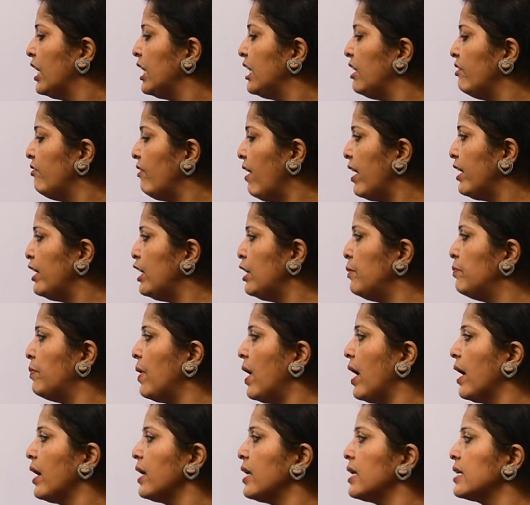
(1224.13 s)
divided
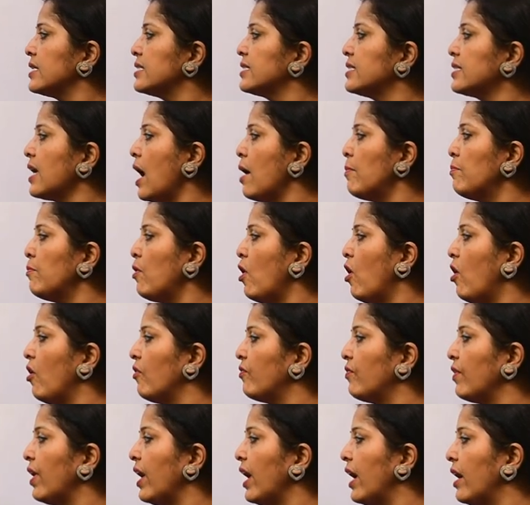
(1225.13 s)
by sum
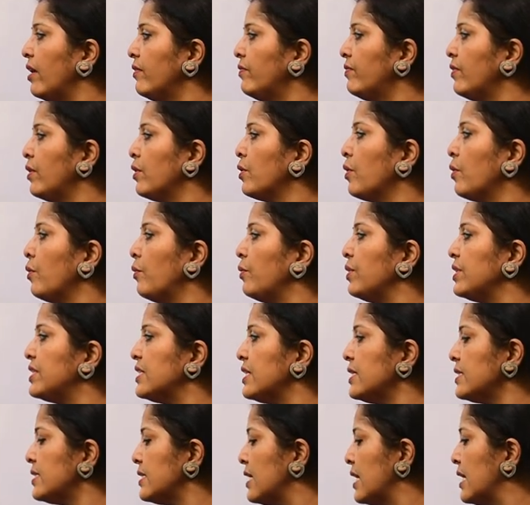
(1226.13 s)
of f, which
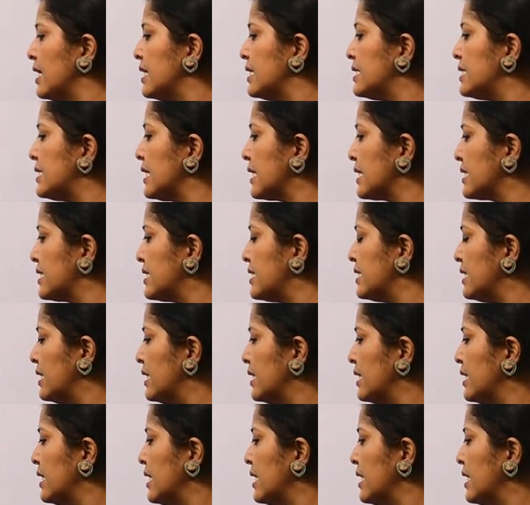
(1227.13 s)
is 60.